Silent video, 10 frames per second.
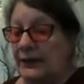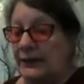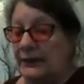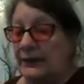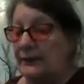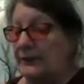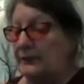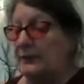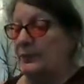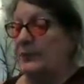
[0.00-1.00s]
uh, it
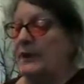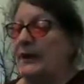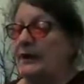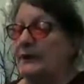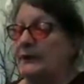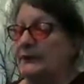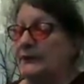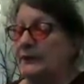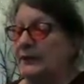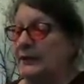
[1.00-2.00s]
was three
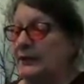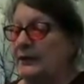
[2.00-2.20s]
dollars.